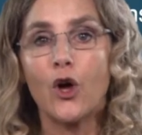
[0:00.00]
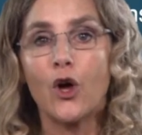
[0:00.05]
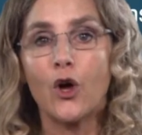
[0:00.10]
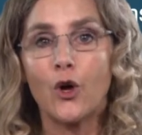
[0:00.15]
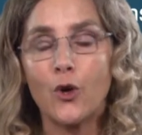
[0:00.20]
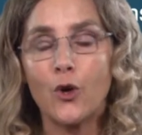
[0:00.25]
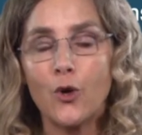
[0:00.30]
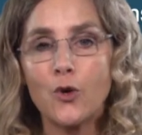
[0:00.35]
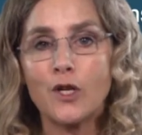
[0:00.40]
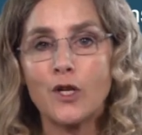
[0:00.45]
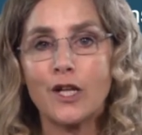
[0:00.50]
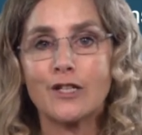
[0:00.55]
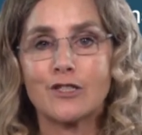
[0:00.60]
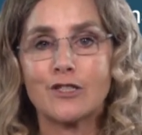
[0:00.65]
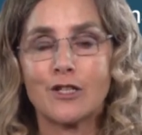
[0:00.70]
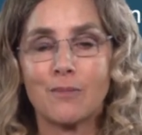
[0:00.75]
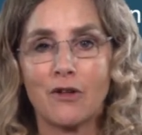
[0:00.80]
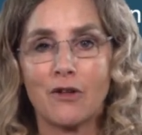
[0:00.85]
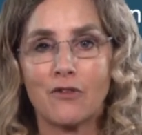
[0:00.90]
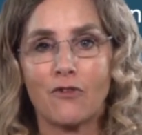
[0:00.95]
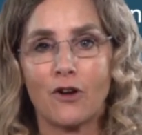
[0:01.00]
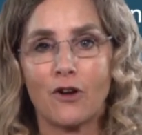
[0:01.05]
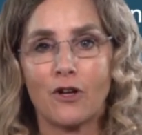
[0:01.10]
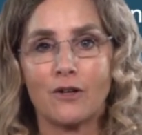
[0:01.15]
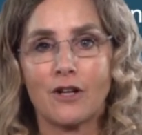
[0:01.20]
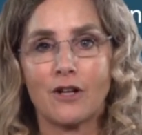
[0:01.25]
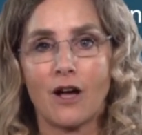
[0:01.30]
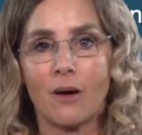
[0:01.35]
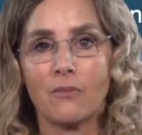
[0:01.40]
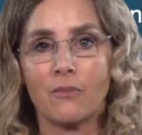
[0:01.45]
who needs to be followed
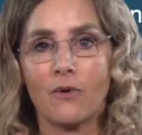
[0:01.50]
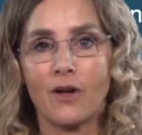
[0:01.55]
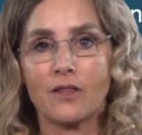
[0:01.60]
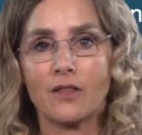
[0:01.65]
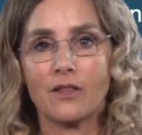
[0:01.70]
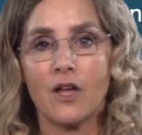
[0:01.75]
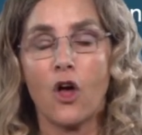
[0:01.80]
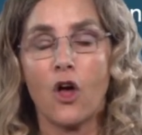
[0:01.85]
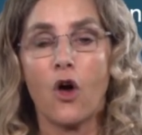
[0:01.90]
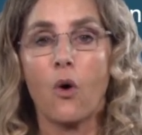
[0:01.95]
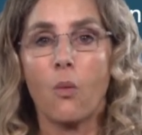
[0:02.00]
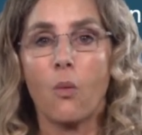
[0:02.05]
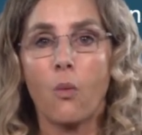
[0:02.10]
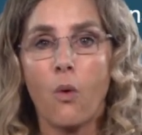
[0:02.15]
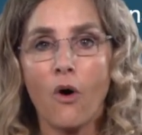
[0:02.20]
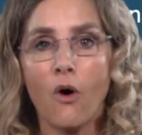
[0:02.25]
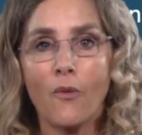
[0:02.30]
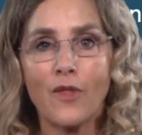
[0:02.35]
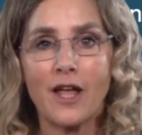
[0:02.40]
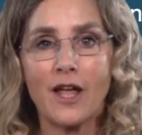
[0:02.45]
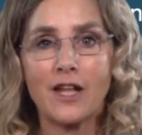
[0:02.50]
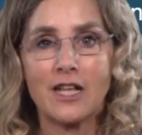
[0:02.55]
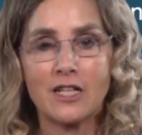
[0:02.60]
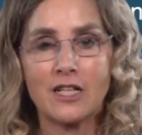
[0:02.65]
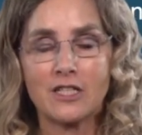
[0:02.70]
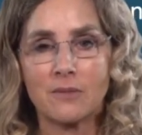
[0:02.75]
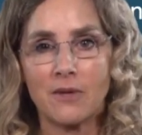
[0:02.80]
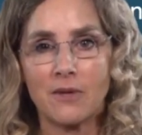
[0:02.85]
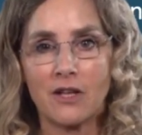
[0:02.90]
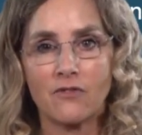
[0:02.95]
up with, what they need
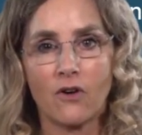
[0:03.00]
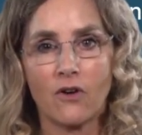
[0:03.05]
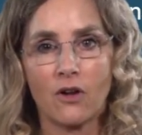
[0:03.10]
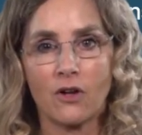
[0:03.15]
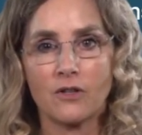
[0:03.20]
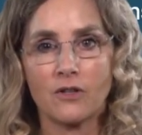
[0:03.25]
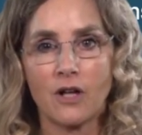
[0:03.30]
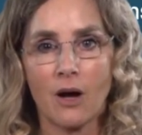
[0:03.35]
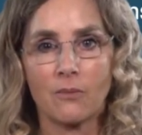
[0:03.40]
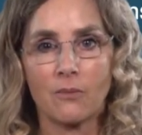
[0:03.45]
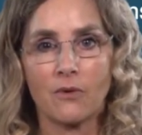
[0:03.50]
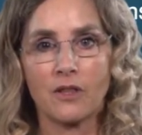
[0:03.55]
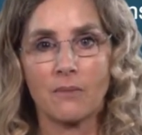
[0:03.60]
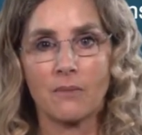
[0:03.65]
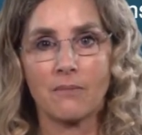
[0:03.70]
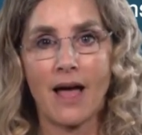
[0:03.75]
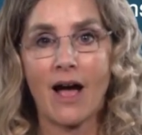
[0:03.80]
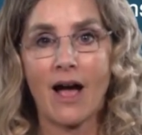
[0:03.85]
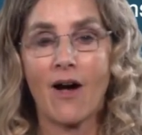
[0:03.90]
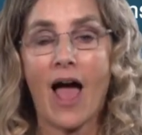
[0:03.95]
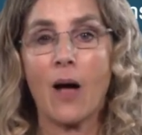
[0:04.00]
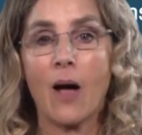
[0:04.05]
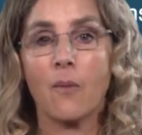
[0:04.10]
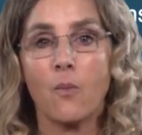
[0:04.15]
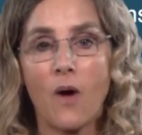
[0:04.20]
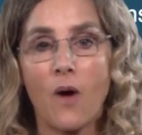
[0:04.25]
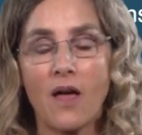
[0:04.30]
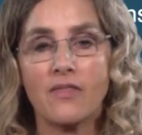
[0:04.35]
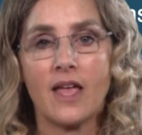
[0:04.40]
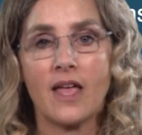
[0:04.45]
to be followed up with about, and
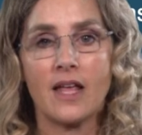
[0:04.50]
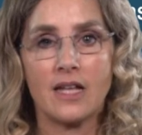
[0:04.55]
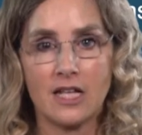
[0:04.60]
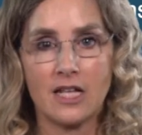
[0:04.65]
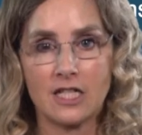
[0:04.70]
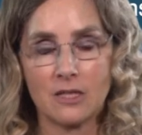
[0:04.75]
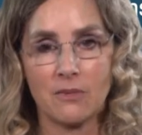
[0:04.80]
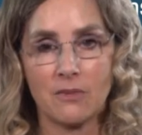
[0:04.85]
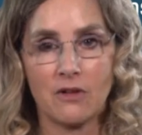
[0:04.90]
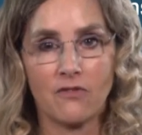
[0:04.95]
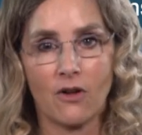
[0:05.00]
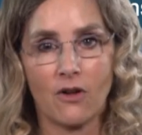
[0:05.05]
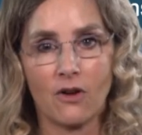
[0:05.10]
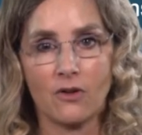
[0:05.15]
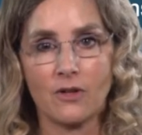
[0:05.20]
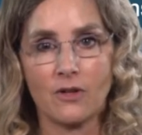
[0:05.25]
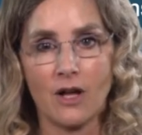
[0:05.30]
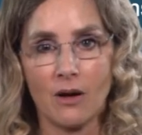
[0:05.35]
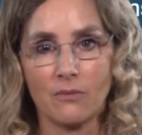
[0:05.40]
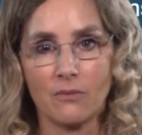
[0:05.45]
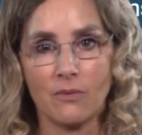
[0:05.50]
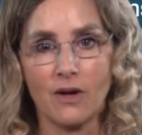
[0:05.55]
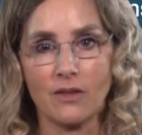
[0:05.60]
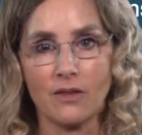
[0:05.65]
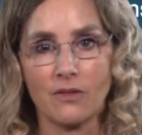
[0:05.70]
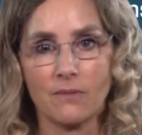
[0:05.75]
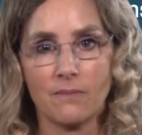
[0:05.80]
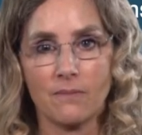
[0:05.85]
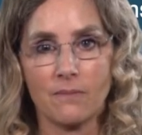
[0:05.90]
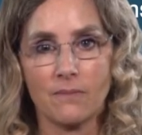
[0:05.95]
when they need to be followed up with.
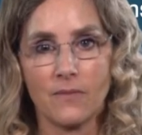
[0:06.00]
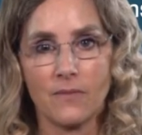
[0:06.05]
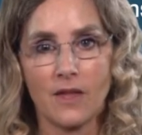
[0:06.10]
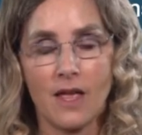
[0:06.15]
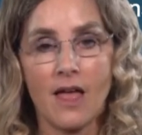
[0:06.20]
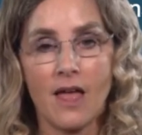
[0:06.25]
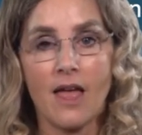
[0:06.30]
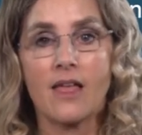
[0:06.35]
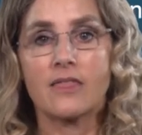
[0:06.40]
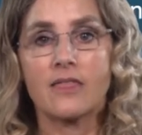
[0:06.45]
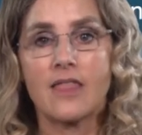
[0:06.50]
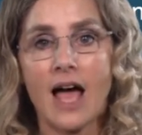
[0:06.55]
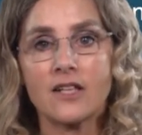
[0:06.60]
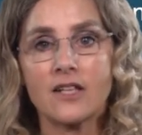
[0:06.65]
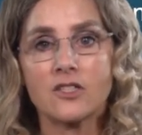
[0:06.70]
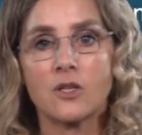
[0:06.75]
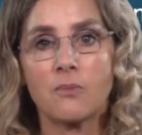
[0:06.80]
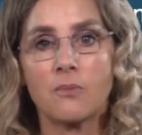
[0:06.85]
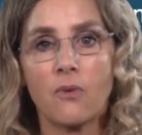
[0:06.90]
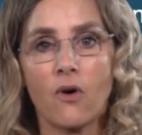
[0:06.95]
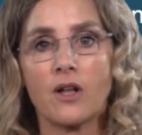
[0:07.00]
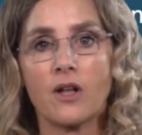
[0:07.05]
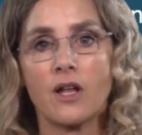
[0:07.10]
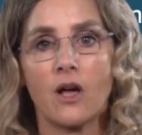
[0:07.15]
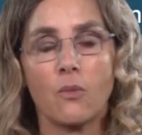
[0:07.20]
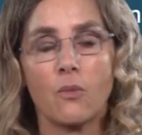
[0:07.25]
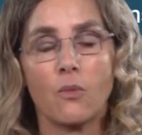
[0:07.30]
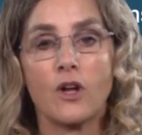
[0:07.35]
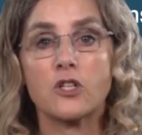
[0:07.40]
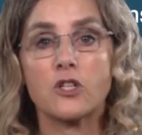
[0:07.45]
That's the point
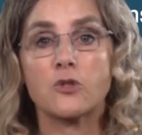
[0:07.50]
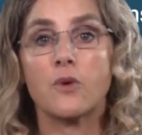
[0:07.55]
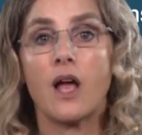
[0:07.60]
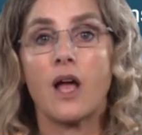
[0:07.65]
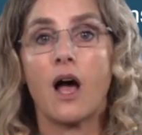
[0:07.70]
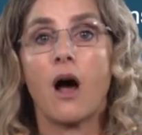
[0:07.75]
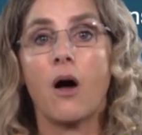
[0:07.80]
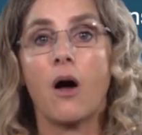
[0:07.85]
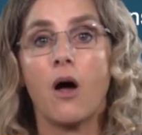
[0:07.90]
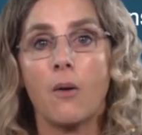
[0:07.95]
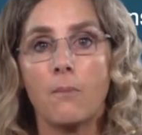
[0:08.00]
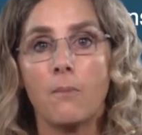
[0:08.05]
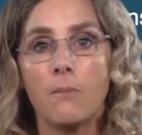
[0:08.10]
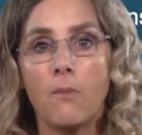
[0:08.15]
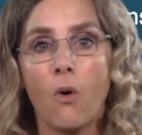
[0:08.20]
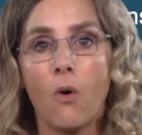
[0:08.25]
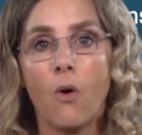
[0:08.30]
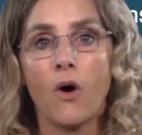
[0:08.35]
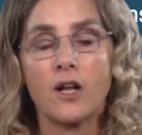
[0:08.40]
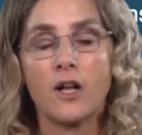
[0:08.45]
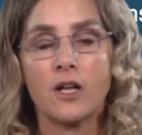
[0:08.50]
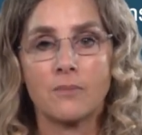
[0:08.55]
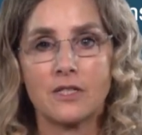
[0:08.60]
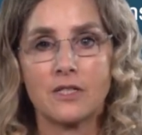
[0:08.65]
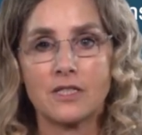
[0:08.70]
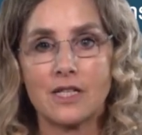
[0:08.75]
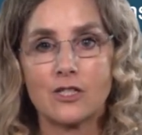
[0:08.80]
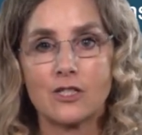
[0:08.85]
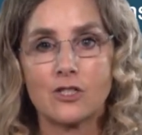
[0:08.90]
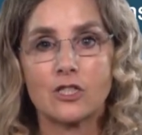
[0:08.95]
at which we are more in a
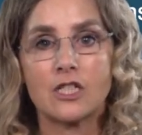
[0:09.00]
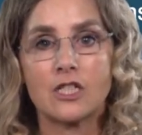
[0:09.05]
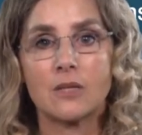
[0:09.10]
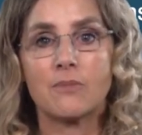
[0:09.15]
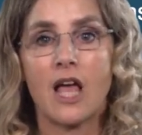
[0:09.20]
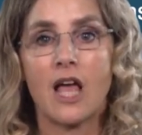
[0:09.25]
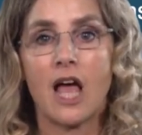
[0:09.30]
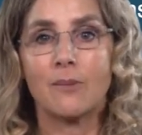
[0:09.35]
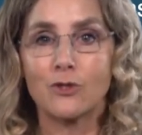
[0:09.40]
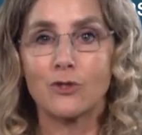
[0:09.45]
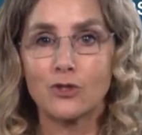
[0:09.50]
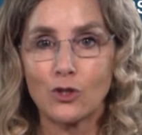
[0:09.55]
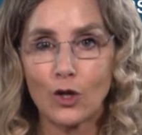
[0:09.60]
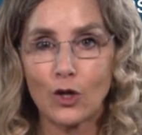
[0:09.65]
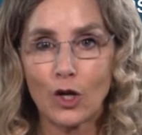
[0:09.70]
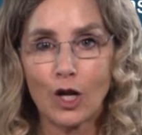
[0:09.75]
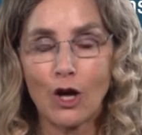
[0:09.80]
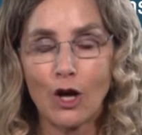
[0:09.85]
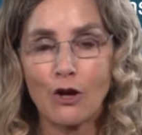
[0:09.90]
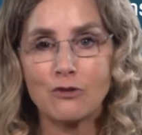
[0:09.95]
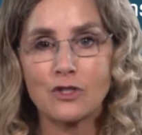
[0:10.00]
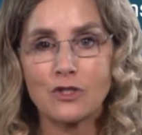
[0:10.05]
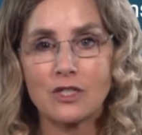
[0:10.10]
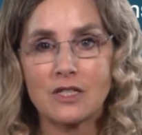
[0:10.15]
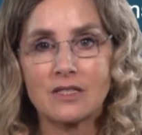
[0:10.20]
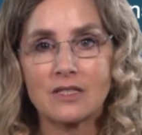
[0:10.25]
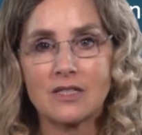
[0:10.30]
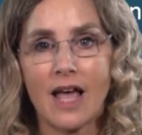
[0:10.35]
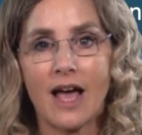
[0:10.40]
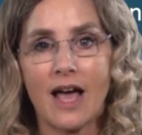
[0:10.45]
position to be able to close the
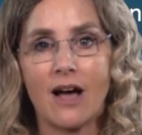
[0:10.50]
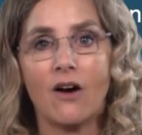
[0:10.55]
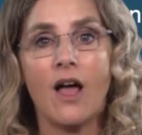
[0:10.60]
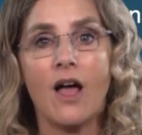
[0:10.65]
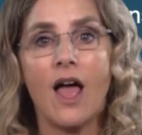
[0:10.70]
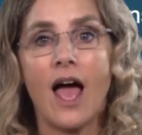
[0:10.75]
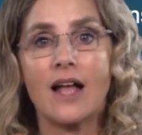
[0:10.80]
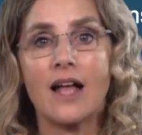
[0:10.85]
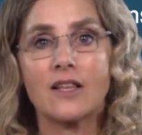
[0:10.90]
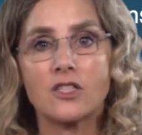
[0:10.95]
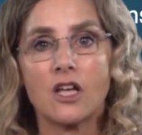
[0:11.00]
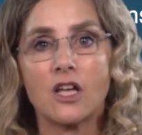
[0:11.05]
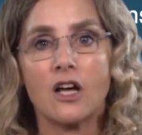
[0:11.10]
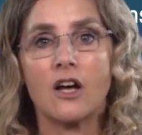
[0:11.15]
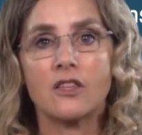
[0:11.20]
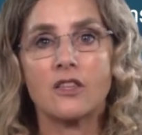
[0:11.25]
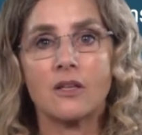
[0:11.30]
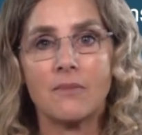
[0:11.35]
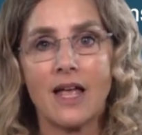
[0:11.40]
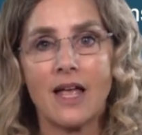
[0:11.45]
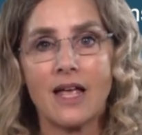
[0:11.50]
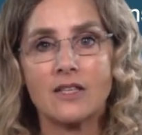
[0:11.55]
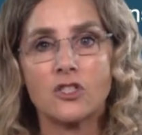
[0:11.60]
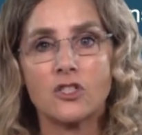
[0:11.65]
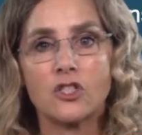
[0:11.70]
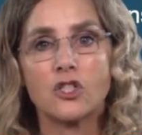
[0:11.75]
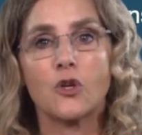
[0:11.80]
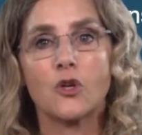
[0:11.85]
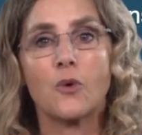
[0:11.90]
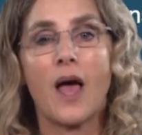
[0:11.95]
sale and turn them
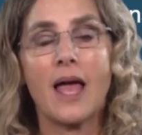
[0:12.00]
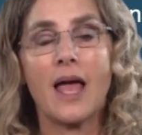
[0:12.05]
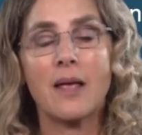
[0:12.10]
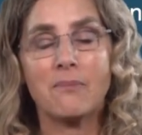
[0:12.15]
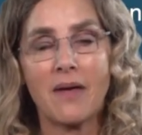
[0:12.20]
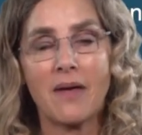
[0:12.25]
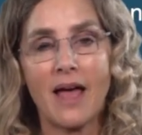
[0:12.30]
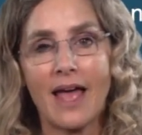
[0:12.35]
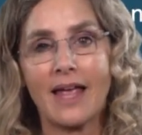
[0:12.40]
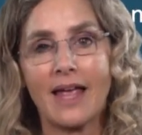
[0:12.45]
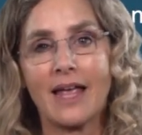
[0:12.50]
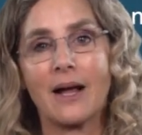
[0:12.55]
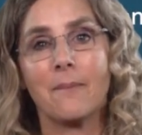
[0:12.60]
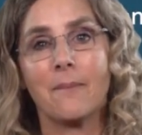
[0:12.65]
into a paying